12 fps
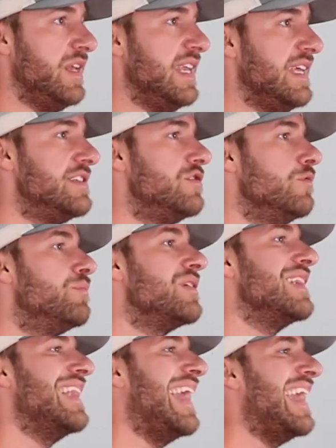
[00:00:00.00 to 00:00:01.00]
need to
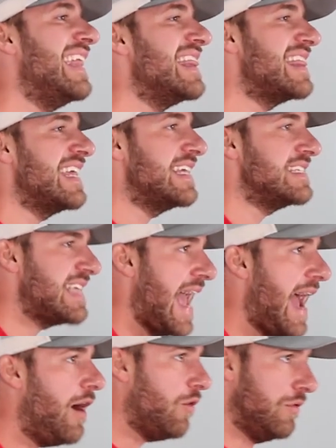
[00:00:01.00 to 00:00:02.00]
plan things
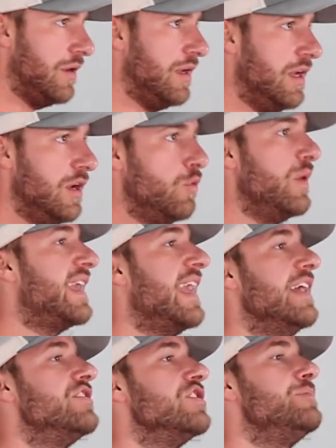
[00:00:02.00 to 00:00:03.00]
out. We
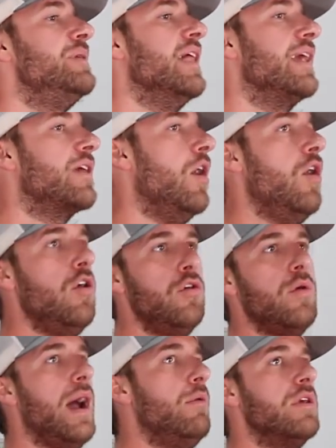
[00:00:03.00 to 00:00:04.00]
can't just be like,
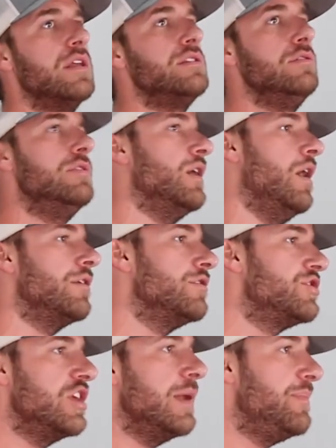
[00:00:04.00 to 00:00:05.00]
oh, I want to do the
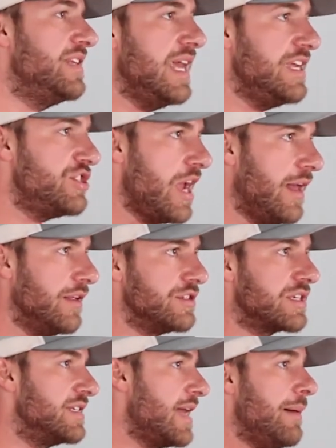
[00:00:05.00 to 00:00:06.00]
100 chin-up a day challenge
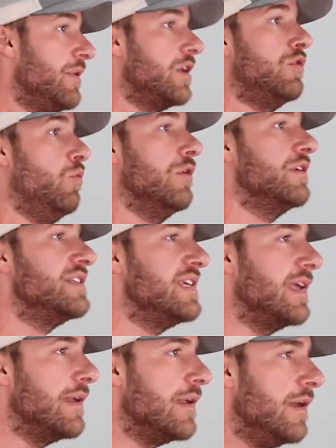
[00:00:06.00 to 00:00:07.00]
because I'm in
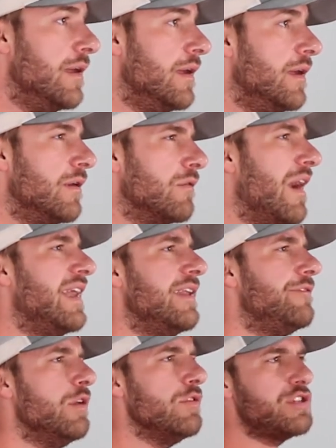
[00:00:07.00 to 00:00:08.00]
quarantine, right?
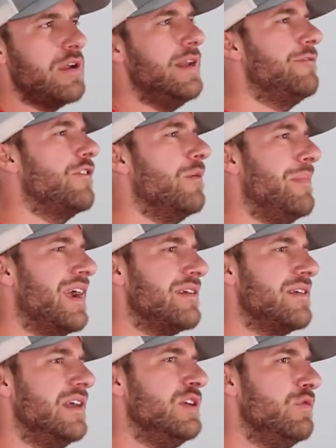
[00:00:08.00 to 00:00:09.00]
If you were training for a
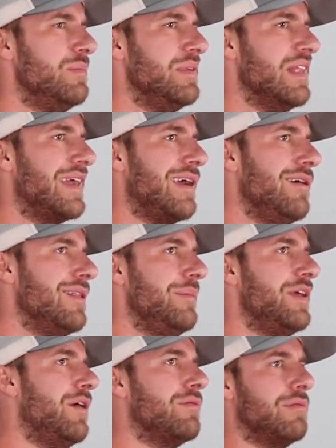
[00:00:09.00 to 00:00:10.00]
marathon, you wouldn't be like, oh, let
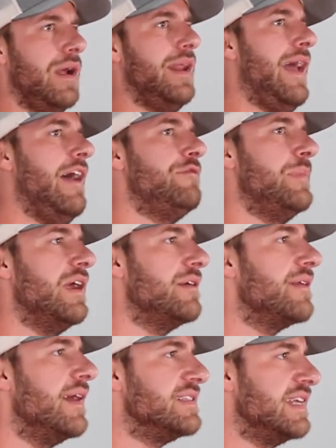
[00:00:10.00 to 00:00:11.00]
me go run a half
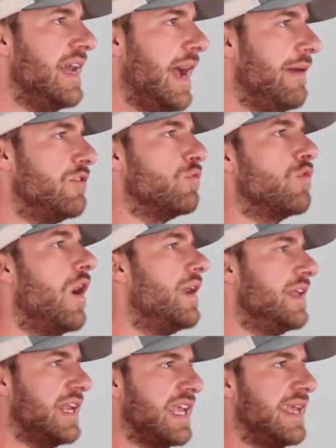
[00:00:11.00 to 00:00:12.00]
marathon today. I haven't run
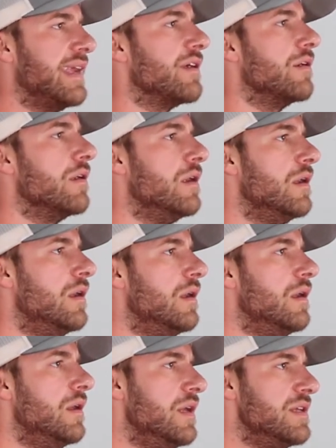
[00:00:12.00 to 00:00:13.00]
in a year.
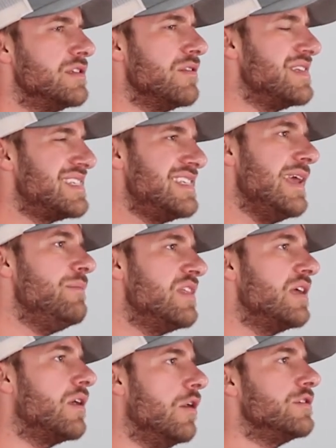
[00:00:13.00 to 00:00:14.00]
So the same
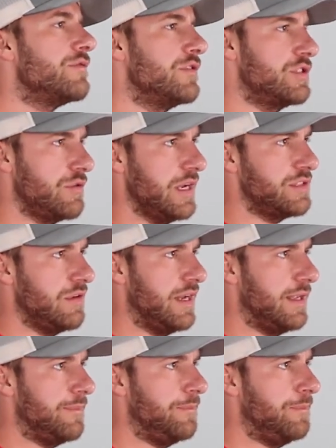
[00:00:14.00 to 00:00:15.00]
thing goes for strength training.